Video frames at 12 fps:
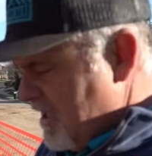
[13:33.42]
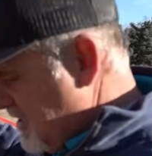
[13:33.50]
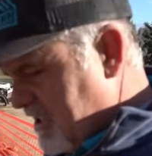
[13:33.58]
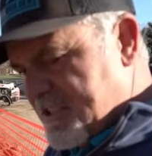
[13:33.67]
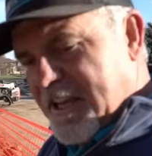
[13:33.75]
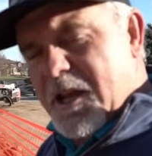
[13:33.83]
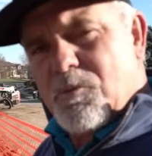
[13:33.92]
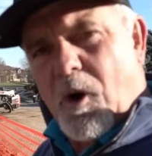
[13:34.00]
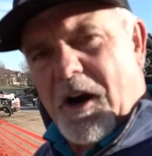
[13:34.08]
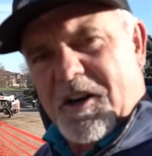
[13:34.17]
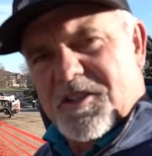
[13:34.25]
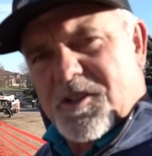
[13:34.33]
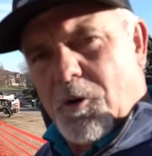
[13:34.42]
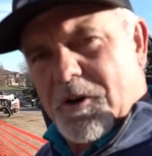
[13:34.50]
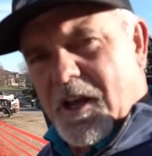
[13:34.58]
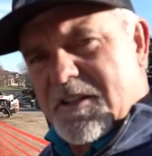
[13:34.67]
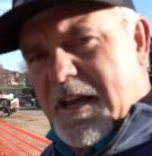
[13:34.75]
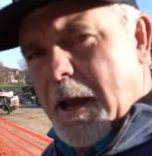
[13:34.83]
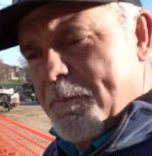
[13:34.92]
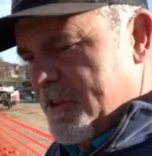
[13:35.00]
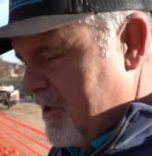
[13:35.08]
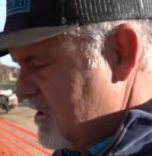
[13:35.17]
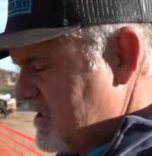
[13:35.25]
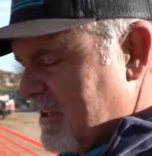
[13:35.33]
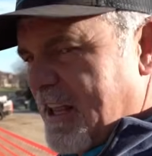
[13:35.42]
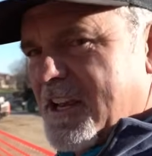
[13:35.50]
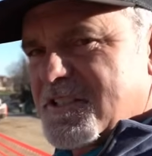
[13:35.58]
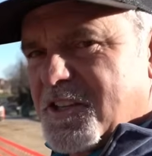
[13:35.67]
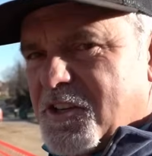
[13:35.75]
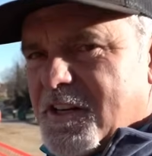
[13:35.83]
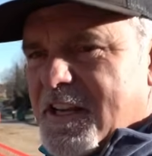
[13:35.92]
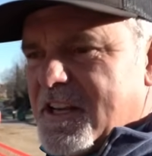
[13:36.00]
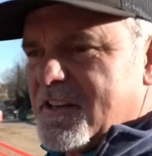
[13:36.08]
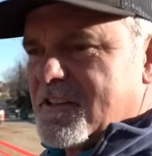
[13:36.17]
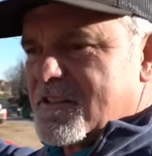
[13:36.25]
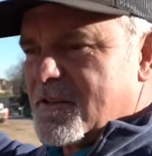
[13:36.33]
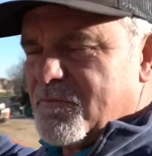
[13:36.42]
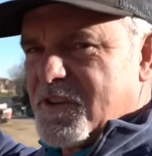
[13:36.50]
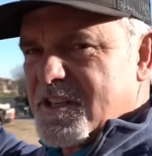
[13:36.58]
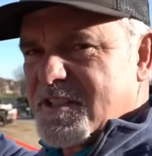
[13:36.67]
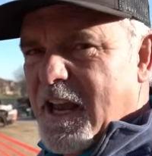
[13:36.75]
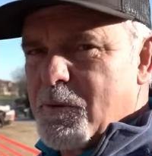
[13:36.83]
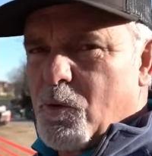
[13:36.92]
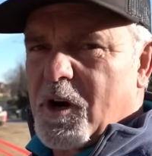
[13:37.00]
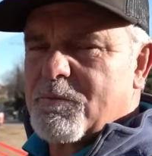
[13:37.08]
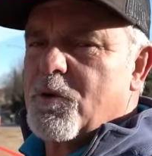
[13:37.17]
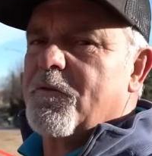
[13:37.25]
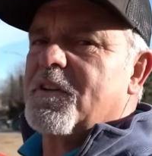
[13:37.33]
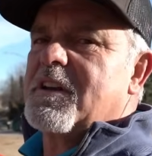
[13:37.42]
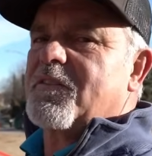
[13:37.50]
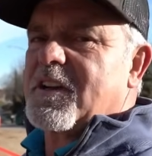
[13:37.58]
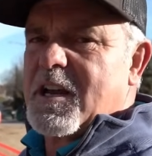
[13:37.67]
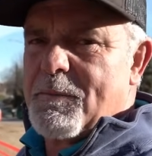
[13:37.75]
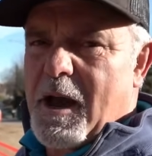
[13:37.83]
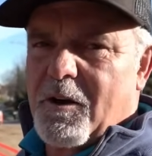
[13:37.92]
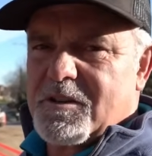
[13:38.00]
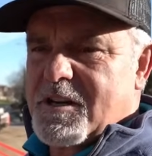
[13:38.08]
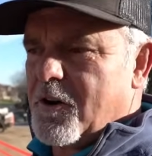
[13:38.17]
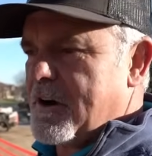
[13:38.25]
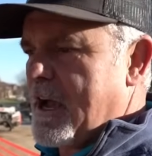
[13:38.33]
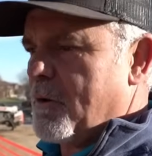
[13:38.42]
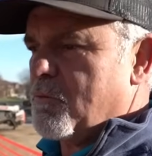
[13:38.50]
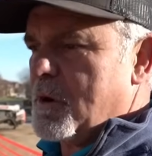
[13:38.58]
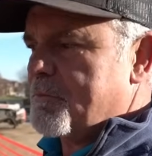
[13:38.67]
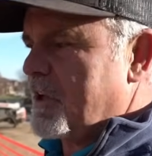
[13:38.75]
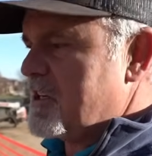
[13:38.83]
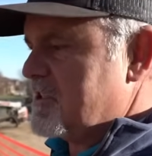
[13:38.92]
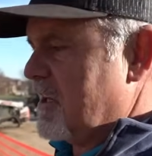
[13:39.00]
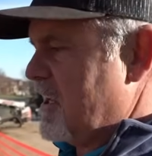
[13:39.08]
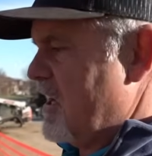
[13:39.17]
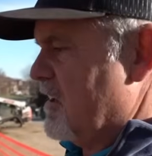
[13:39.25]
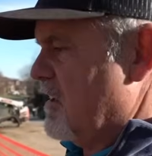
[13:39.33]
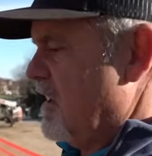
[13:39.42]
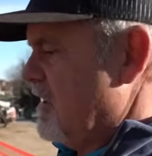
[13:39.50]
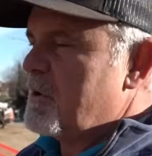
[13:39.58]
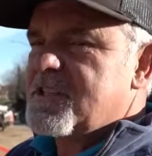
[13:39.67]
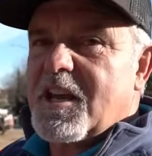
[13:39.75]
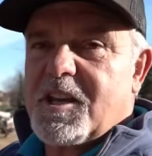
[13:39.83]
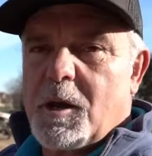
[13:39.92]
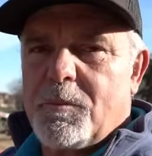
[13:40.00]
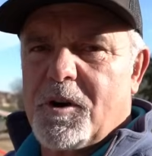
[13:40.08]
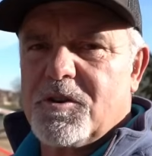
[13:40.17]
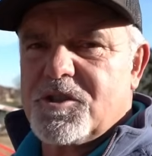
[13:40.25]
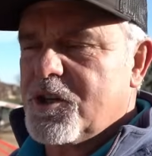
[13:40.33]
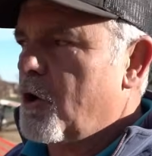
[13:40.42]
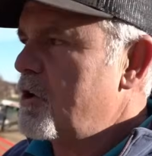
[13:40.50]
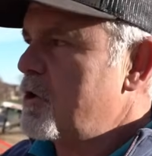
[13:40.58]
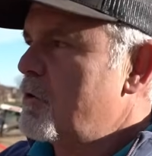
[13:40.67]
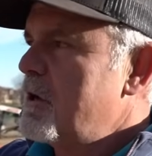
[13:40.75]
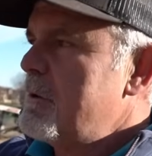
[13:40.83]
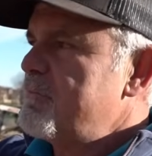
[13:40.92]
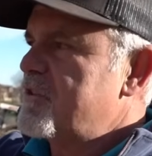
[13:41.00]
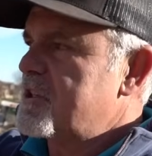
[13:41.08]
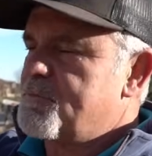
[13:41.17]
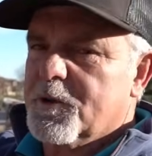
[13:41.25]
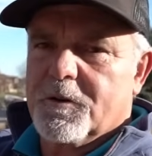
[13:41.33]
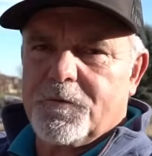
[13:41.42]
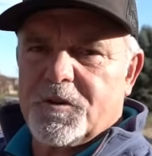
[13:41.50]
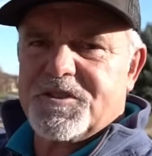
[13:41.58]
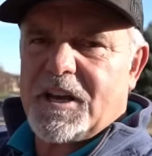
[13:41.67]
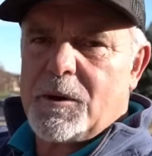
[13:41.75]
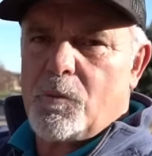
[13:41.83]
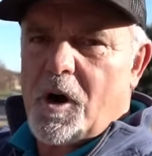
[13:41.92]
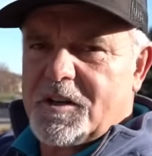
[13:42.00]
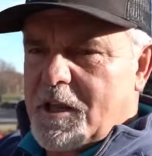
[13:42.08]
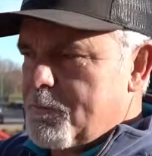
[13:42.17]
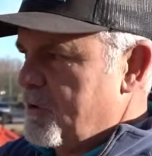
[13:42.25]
Because the sidewalk is going on top of this, and last thing you need is the sidewalk moving. You have to come out, tear it out, and replace it again. Let me take you up here and show you this beautiful sidewalk they